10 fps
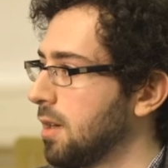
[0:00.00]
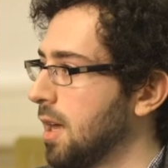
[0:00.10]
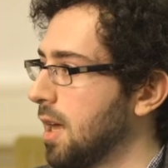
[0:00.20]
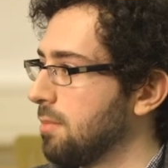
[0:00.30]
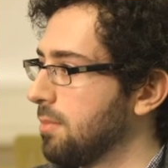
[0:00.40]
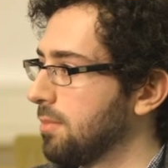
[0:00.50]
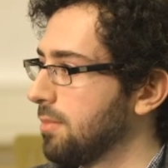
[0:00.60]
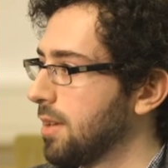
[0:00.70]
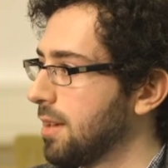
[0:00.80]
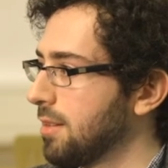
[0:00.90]
Um,
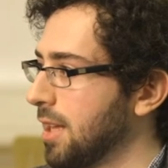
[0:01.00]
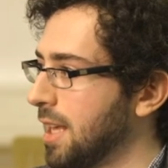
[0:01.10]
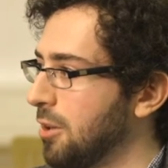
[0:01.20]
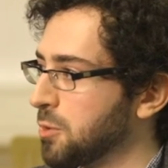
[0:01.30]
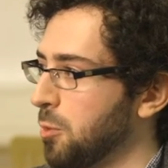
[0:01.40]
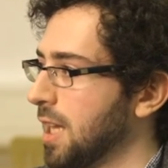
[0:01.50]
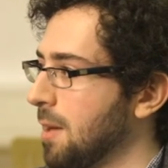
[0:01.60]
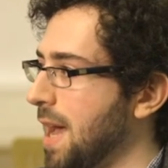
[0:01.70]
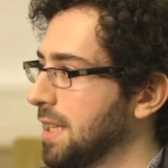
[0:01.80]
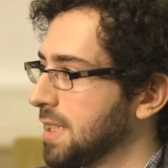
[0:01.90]
like here's what like
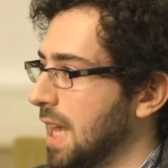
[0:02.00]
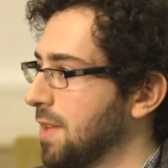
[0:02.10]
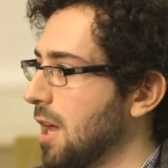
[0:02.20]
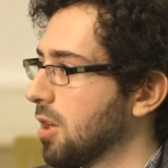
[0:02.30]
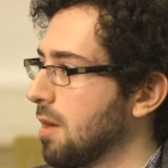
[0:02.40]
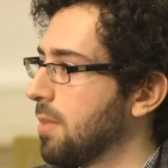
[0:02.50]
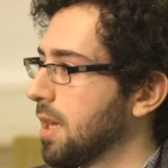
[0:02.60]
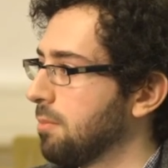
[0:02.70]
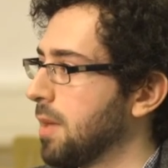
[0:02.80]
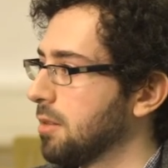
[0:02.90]
a bad safety outcome
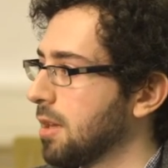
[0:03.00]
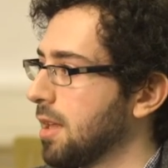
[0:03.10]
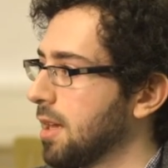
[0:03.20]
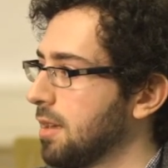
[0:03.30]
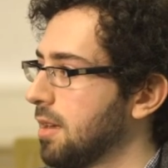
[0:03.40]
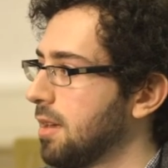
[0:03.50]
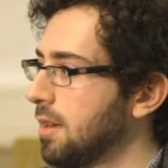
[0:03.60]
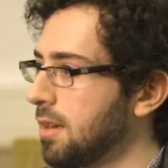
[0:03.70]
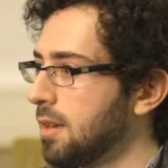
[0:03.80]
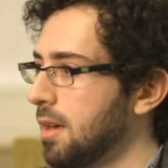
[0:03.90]
might might look like.
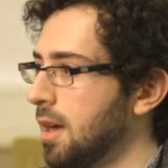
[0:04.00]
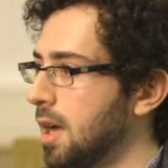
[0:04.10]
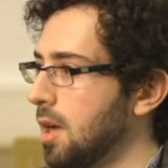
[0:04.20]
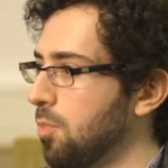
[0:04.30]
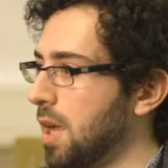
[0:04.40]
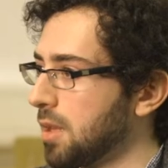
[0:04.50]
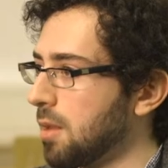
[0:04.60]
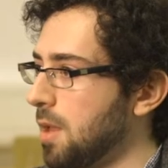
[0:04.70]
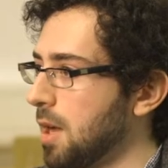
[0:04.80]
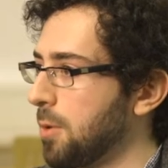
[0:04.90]
Um, I think
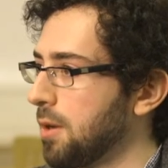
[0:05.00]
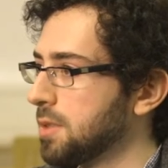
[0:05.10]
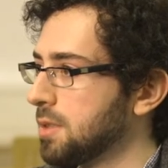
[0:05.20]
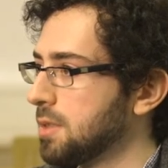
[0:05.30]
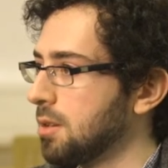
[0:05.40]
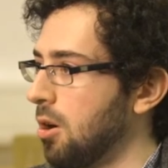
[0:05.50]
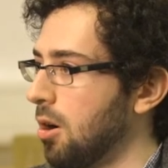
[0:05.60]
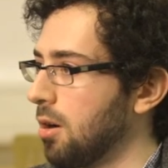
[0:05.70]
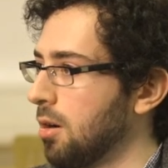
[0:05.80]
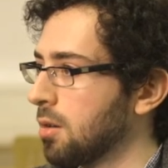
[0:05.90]
the blog posts
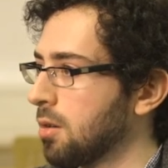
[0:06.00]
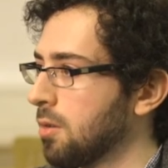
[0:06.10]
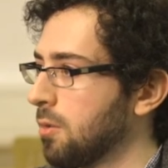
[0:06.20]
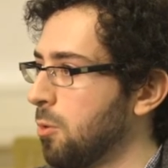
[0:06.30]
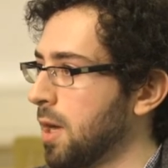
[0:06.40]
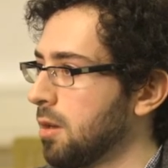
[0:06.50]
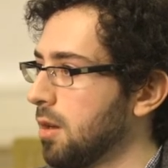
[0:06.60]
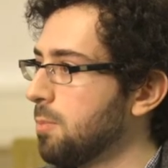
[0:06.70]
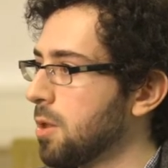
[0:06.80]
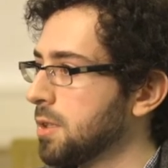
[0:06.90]
are quite
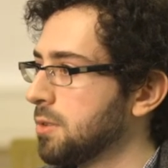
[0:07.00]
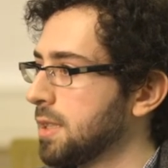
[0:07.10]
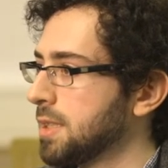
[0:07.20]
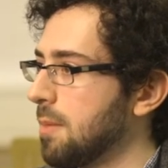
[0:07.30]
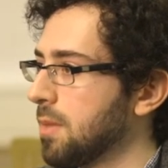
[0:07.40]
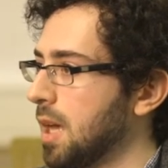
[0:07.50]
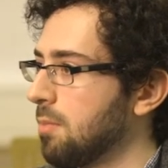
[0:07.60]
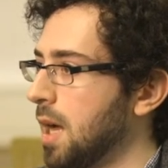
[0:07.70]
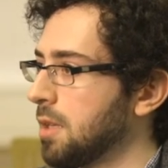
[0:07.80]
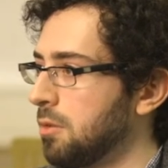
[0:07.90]
good, but also at the same
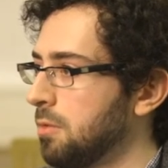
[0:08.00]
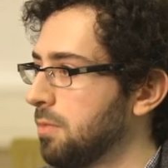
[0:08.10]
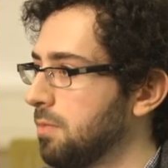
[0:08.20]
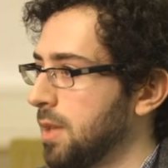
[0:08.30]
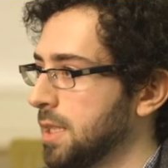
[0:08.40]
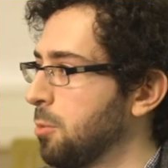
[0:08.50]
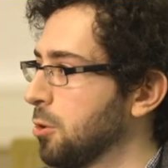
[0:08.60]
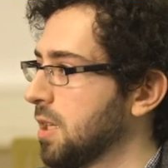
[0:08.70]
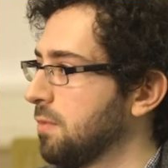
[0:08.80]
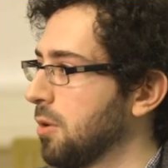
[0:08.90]
time, I do at least
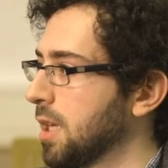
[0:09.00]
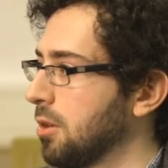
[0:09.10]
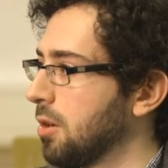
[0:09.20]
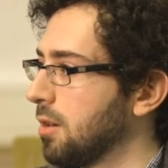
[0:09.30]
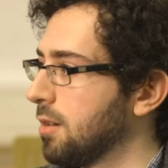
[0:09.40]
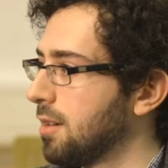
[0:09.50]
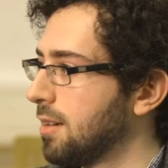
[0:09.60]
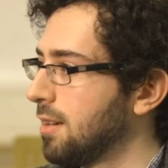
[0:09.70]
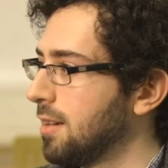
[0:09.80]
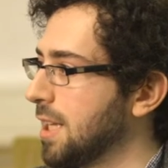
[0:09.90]
personally feel like they're
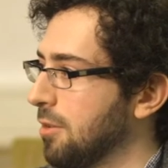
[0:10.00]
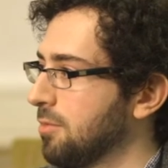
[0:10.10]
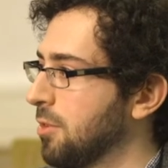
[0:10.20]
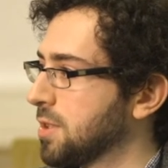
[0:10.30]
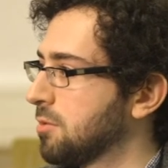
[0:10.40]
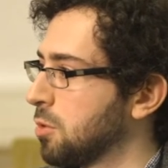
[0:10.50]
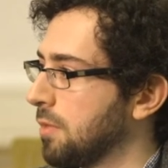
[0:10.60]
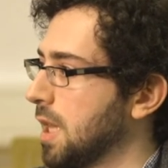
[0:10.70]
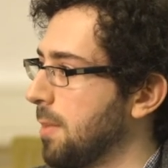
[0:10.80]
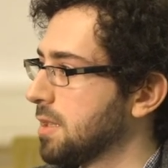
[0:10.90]
you know, there's sort
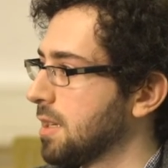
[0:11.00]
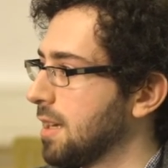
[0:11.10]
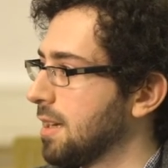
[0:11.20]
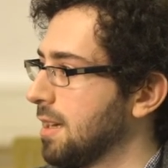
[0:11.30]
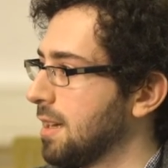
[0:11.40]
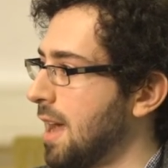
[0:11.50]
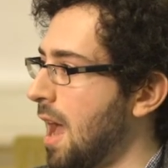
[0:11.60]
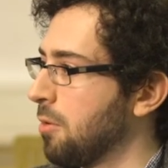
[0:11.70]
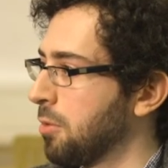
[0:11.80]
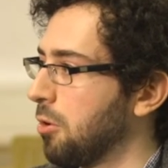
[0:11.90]
of a limit to
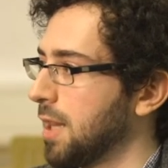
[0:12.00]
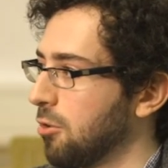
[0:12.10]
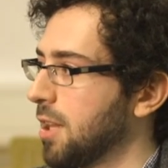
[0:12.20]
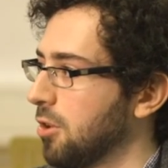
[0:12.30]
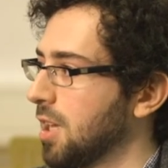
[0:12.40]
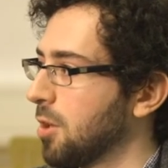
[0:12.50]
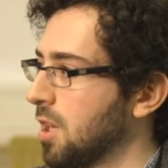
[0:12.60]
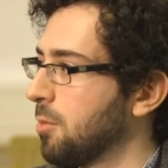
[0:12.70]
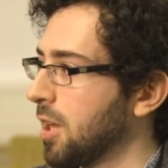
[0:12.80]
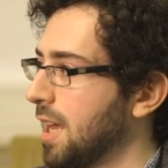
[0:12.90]
how sure. thoroughly or clearly you can
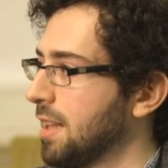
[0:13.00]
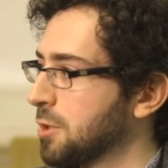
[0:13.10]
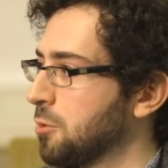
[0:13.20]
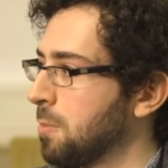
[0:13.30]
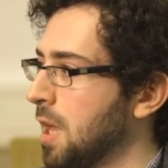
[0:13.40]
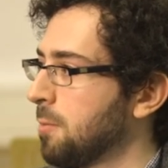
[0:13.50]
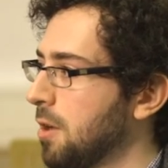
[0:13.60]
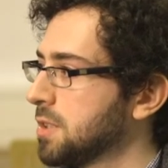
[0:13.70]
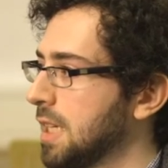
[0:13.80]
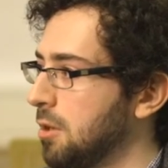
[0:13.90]
communicate in like short blog
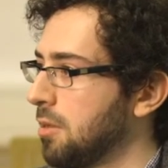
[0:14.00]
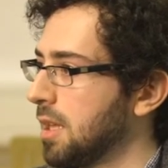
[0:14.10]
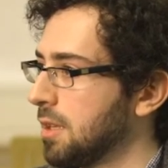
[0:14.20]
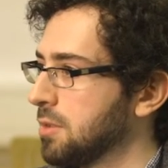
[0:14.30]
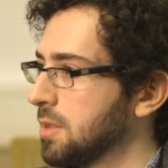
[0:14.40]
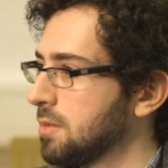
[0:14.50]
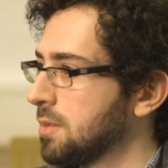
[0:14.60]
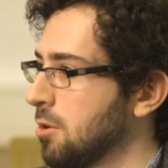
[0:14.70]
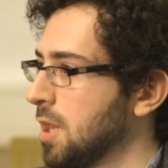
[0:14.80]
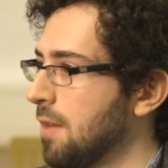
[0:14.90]
posts. I do think there's
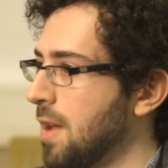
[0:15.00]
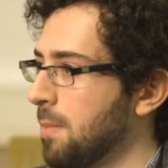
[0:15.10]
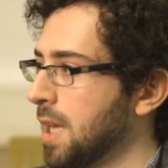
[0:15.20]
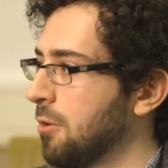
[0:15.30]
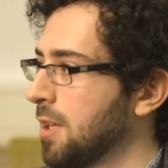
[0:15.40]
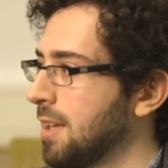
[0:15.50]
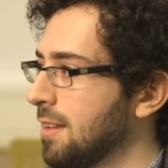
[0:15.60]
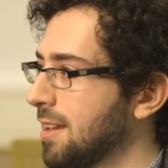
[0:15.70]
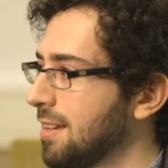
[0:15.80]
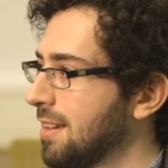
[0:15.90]
still a lot of ambiguity,
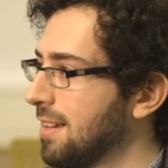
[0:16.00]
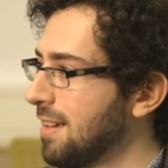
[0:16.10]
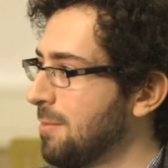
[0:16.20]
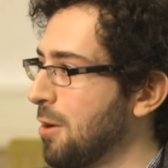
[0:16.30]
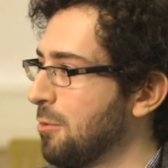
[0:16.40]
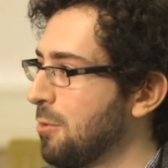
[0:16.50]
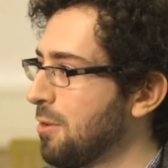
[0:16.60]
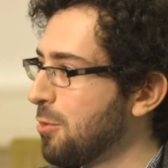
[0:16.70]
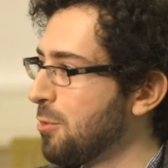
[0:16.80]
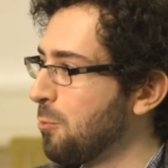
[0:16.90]
like about
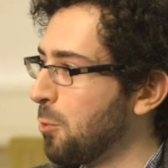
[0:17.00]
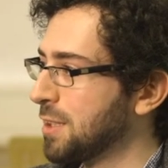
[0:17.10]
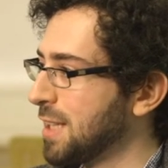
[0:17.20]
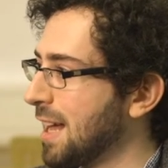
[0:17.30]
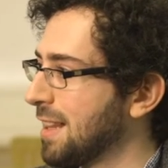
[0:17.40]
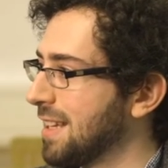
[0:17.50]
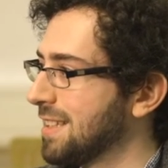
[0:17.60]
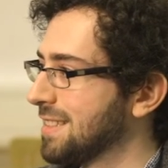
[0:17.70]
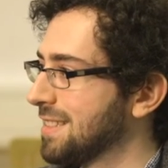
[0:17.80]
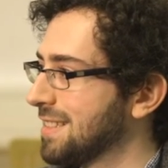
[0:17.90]
what exactly
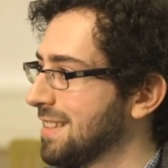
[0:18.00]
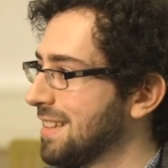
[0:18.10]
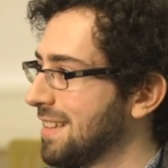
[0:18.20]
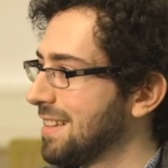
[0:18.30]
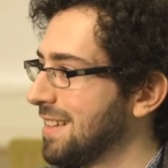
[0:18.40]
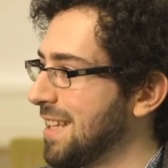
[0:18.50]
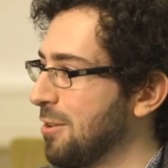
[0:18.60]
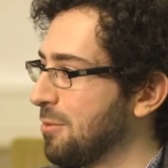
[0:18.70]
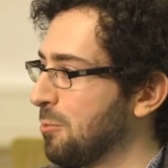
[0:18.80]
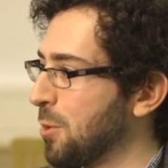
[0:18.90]
is, you
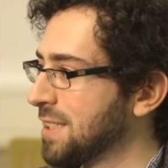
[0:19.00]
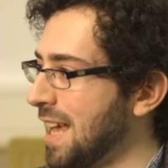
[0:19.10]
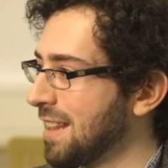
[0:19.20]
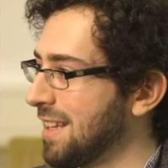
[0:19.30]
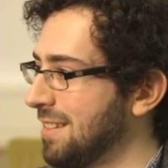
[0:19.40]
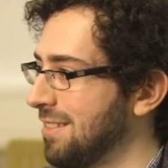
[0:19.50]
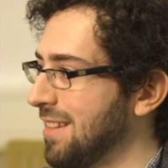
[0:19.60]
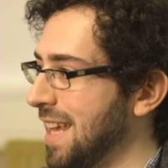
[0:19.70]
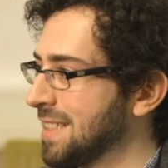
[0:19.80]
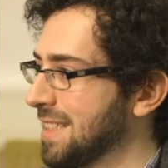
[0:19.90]
know, what exactly
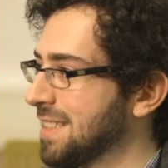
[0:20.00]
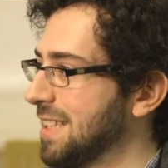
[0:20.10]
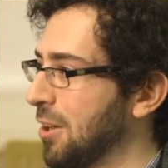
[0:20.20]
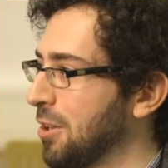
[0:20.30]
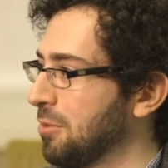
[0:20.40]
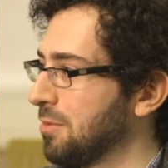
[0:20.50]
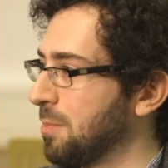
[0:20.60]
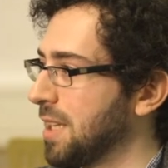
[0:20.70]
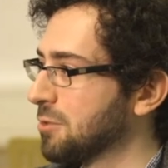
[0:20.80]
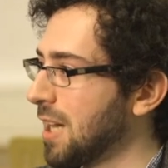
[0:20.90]
is the scenario
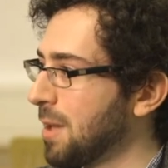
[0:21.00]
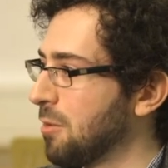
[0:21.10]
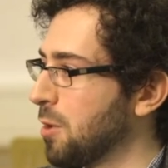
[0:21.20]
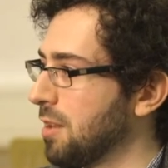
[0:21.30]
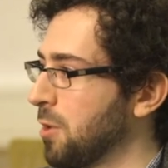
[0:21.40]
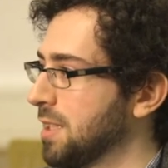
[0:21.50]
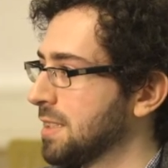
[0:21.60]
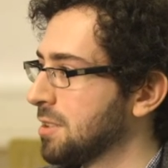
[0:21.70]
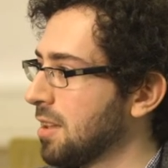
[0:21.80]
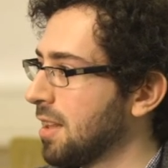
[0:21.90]
being described? Like, what, what does
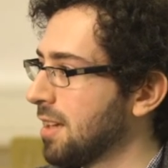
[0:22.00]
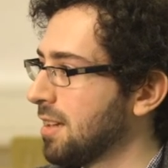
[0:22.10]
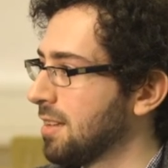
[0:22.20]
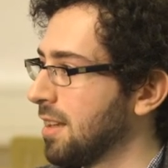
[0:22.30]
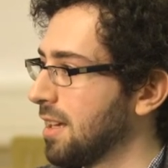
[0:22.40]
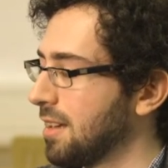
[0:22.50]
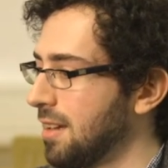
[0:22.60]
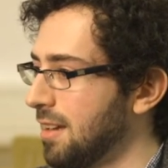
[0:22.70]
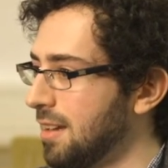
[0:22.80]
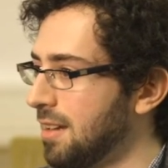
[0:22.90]
this look like? Mm-hmm. Like,
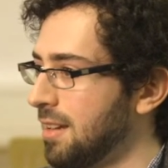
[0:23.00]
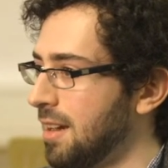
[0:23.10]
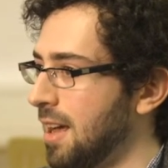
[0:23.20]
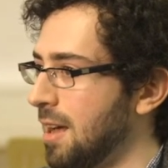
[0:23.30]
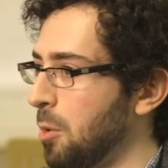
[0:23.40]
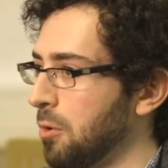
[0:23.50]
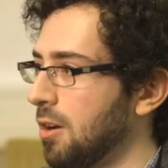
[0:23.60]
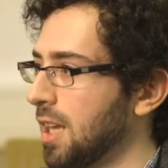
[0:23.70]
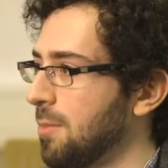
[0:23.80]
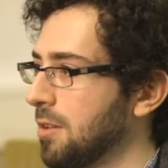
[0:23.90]
um, are we
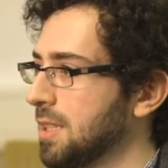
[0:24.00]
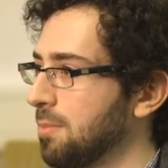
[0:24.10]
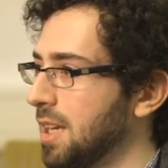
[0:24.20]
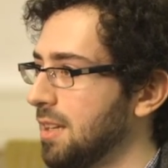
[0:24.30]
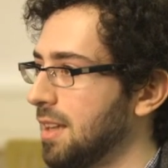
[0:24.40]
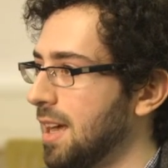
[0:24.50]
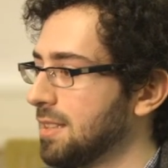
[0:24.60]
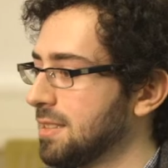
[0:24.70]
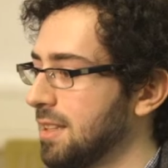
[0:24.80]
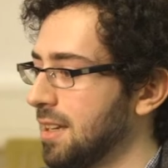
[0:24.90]
talking about something
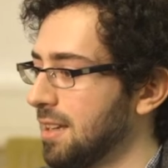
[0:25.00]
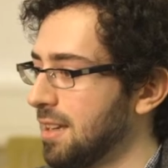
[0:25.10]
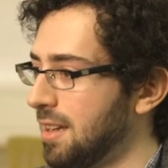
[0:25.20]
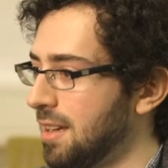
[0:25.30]
that's like,